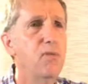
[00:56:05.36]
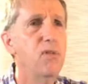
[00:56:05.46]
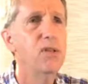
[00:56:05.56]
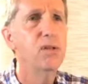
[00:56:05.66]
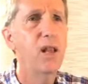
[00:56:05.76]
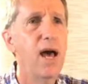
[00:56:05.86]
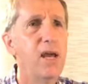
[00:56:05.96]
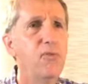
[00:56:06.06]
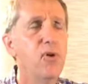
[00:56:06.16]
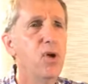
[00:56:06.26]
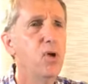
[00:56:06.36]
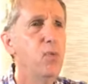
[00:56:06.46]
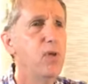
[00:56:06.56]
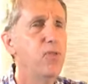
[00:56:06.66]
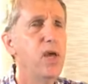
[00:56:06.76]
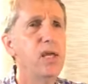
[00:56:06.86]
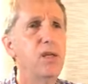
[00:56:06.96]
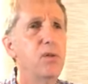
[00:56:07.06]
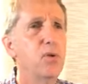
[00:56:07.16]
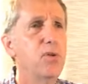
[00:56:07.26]
of this life. We
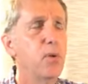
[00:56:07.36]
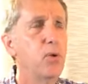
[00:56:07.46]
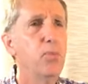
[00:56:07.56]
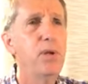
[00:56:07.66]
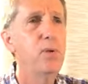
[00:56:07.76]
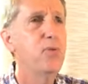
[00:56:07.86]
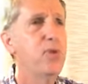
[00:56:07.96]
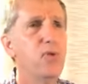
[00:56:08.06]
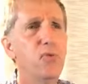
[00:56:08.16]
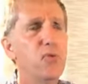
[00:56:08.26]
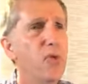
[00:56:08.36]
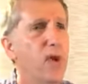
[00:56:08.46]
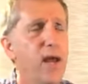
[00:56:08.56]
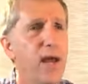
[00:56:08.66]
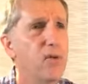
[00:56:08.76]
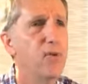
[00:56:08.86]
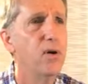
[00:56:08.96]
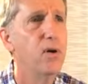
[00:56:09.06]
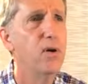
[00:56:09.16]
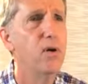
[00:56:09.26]
thank you, Lord, that we'll be with you
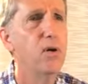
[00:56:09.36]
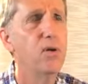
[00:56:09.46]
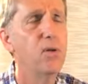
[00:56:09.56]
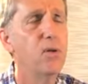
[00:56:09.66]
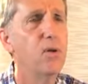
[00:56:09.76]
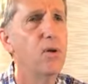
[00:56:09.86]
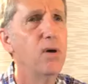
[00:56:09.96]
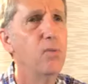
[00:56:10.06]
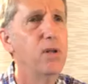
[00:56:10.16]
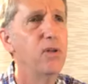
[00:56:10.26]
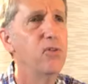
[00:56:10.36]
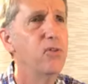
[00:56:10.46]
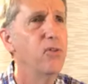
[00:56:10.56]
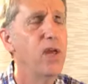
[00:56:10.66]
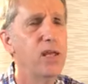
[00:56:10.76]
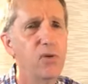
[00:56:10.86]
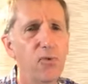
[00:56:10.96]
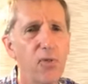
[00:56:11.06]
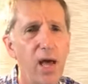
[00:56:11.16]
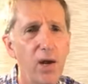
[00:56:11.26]
forever. Oh, Lord, we just thank you
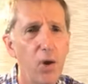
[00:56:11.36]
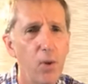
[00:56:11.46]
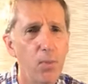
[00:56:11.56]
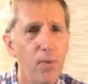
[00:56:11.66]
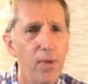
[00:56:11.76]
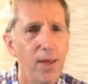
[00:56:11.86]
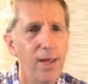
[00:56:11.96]
for that hope.